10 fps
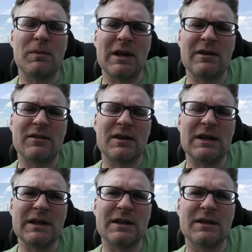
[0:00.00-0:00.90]
to make this
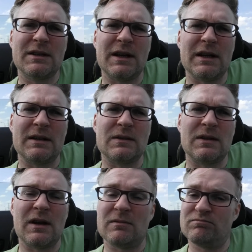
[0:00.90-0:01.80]
click. And
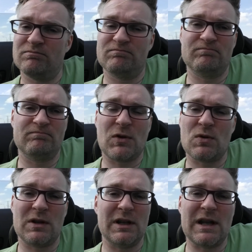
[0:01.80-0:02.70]

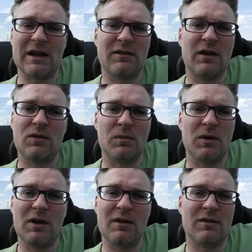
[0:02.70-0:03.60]
currently the NXT
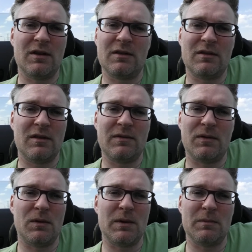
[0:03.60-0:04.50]
community is not
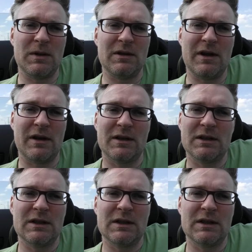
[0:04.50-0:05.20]
following me there.